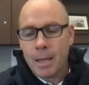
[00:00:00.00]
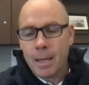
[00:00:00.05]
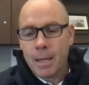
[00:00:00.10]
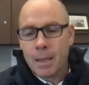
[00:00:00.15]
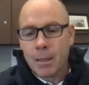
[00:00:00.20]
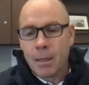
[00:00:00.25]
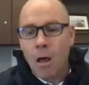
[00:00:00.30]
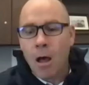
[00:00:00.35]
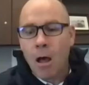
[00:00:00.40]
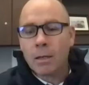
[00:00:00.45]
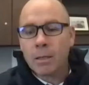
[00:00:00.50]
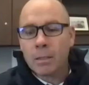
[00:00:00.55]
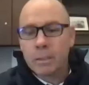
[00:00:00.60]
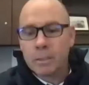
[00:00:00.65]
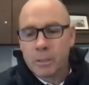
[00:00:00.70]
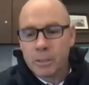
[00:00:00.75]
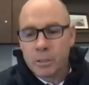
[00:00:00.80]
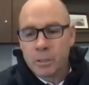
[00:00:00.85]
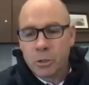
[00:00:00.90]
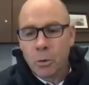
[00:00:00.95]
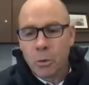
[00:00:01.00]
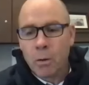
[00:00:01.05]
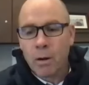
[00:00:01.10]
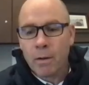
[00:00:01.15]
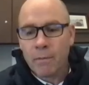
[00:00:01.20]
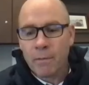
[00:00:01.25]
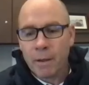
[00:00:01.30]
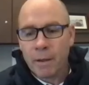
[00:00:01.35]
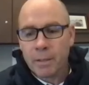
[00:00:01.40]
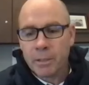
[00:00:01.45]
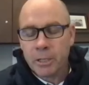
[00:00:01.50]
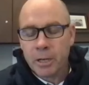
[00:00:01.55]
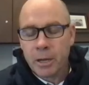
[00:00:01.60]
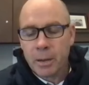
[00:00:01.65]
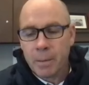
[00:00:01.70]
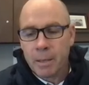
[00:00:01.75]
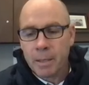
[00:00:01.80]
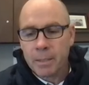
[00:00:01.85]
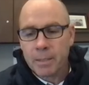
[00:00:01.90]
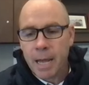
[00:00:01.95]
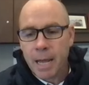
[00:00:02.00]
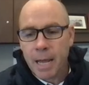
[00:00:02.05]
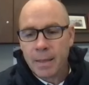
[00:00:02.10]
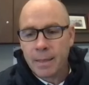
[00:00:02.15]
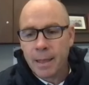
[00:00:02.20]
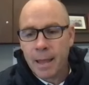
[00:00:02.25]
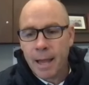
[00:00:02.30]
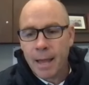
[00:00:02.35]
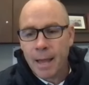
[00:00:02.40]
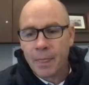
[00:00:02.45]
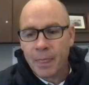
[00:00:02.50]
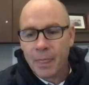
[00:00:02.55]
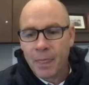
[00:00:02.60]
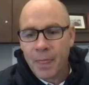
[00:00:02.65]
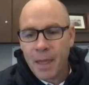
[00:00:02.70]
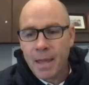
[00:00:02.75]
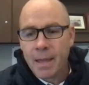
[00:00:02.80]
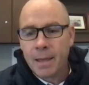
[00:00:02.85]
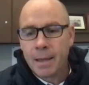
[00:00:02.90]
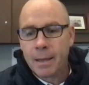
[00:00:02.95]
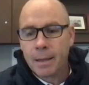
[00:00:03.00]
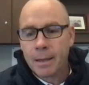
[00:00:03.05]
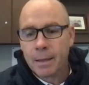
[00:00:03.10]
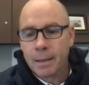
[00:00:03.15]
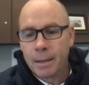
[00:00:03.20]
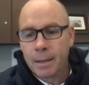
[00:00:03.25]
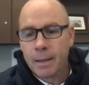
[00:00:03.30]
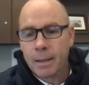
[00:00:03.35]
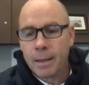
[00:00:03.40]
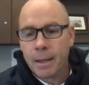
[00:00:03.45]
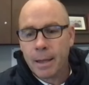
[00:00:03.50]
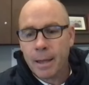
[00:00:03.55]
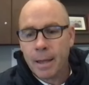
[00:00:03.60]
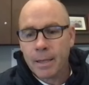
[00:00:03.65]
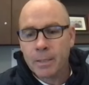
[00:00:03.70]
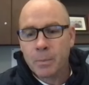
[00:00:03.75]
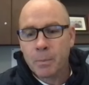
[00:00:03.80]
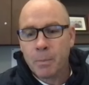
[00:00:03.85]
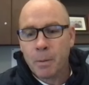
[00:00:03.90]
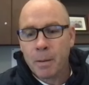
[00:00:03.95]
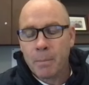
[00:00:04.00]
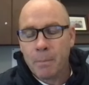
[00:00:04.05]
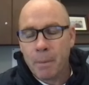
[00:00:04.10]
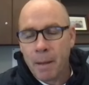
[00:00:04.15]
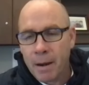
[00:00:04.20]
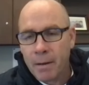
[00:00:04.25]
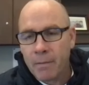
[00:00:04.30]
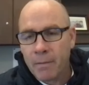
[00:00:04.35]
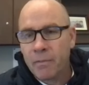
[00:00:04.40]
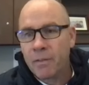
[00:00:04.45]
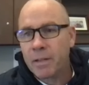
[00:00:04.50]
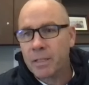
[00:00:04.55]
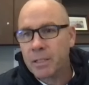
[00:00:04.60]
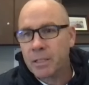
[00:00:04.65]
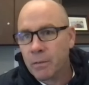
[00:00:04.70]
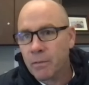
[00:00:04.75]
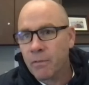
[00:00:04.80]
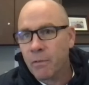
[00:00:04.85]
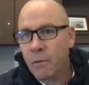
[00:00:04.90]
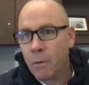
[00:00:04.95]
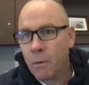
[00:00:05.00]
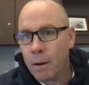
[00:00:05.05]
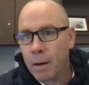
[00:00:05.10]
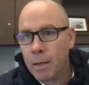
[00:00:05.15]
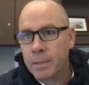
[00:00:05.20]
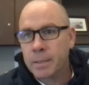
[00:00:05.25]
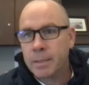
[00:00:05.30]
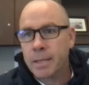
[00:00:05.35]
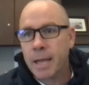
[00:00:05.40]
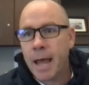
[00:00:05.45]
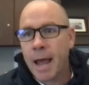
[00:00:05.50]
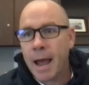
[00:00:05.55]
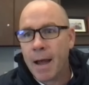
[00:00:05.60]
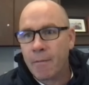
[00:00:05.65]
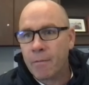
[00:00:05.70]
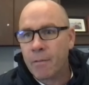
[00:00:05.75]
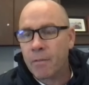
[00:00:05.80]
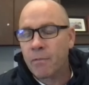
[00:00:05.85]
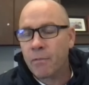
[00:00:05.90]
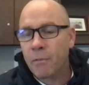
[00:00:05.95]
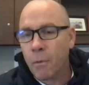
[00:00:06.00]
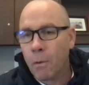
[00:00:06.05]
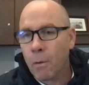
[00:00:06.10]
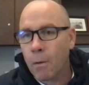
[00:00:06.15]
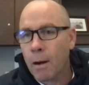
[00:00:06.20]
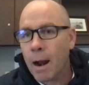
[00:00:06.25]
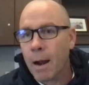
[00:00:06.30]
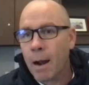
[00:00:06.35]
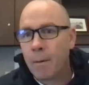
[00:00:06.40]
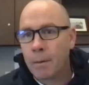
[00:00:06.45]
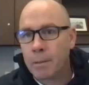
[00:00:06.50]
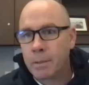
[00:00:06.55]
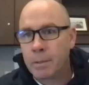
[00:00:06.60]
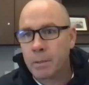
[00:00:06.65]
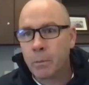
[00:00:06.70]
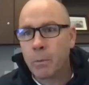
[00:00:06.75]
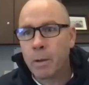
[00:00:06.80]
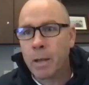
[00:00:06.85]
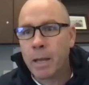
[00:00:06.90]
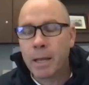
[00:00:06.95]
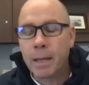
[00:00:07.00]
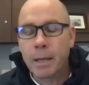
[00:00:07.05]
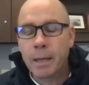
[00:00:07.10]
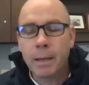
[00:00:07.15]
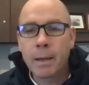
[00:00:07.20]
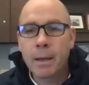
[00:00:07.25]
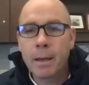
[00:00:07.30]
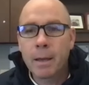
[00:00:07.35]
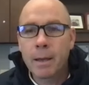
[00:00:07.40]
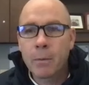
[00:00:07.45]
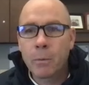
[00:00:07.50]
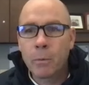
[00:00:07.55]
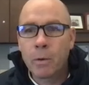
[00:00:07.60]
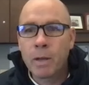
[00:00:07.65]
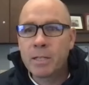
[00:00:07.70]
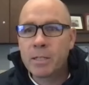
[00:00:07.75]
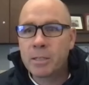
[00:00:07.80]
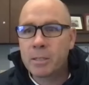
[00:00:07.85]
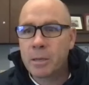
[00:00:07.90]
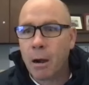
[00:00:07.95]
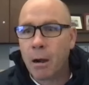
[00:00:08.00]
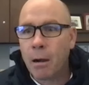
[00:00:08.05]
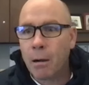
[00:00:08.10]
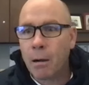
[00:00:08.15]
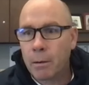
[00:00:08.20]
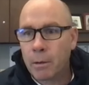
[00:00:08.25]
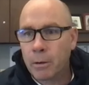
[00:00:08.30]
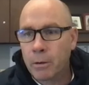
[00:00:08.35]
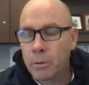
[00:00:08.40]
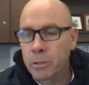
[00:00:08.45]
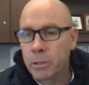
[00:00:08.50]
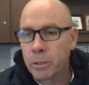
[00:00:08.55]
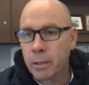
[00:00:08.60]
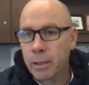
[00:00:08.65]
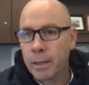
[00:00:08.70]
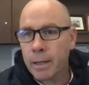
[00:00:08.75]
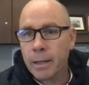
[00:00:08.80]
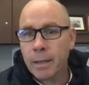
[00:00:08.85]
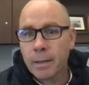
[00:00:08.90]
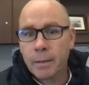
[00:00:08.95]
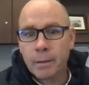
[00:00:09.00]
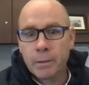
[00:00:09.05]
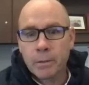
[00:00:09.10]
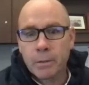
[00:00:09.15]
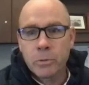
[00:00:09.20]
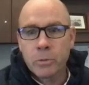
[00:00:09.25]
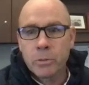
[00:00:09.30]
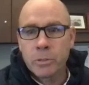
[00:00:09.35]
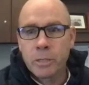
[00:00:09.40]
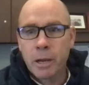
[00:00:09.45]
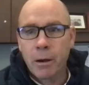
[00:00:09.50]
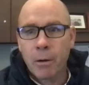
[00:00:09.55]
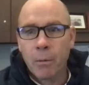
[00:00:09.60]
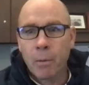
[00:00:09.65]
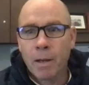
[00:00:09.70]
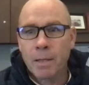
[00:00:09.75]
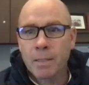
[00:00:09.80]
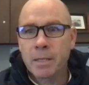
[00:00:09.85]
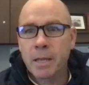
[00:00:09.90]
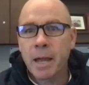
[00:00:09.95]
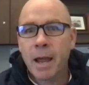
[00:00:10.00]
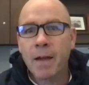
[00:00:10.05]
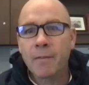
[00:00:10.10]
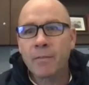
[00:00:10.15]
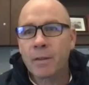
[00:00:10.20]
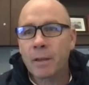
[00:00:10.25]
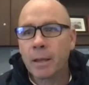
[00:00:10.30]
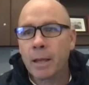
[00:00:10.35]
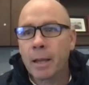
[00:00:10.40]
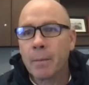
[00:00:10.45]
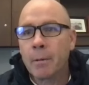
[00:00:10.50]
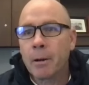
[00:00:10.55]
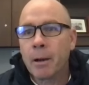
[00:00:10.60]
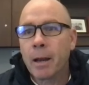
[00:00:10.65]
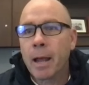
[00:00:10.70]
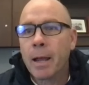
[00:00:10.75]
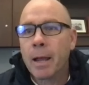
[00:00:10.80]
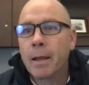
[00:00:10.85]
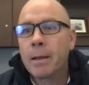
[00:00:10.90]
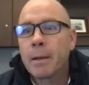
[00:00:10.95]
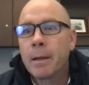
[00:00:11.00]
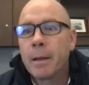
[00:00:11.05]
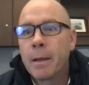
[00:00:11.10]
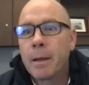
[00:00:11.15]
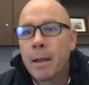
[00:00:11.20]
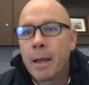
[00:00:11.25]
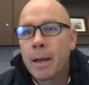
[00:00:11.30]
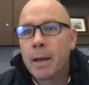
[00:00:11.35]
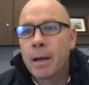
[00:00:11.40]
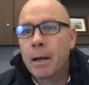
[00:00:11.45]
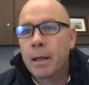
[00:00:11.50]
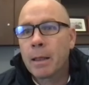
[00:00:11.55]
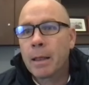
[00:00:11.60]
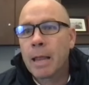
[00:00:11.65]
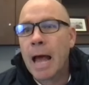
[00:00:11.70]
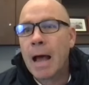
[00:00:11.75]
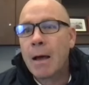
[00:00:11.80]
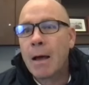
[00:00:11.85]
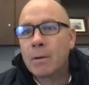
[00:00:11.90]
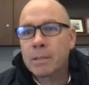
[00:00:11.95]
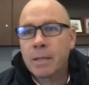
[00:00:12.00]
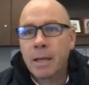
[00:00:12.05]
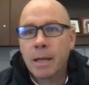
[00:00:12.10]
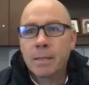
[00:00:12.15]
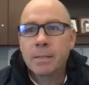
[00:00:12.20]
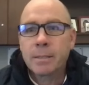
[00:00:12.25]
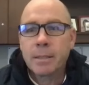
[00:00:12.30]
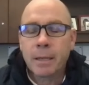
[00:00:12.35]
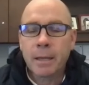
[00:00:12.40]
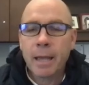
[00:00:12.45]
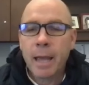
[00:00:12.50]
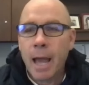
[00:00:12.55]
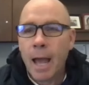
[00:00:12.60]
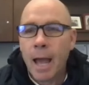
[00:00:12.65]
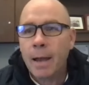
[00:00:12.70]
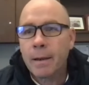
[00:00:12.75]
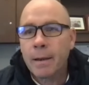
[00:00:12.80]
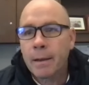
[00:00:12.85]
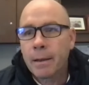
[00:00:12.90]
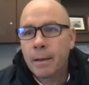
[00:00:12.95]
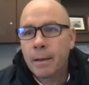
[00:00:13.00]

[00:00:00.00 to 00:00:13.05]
long and short of it, Jim, is I think it's been beneficial for us to have the 4 hours a week. We start usually the Tuesday or Wednesday after Labor Day, and it allows us to get